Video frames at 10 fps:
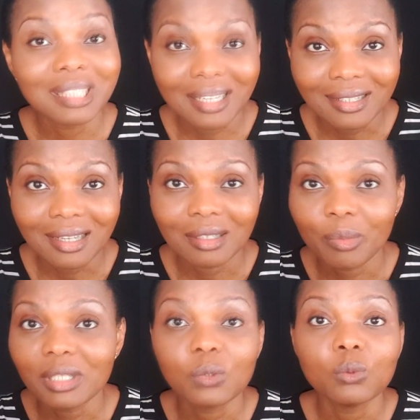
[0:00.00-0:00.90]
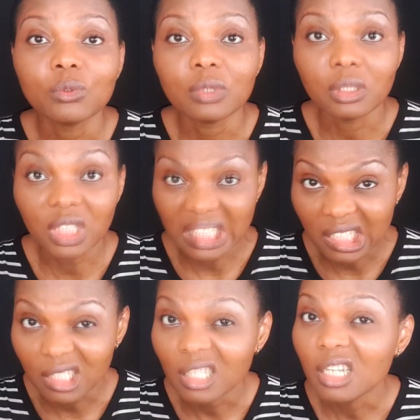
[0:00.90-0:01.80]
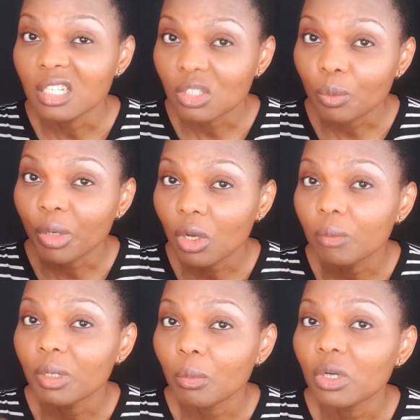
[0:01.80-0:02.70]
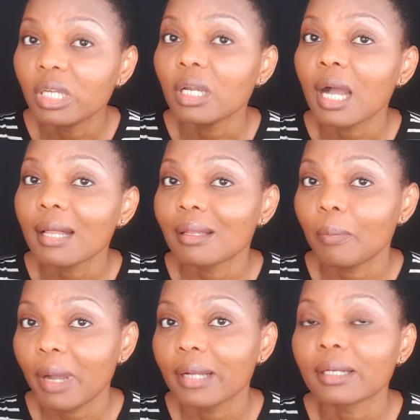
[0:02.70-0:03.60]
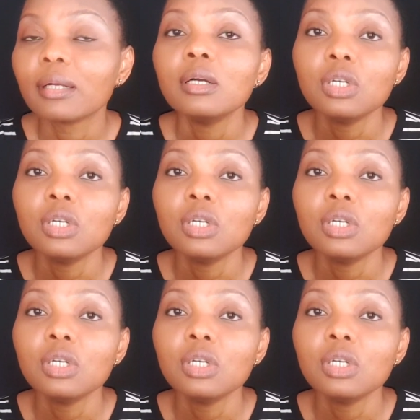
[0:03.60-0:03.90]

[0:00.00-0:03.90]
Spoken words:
data the person will need to pick up the money at the bank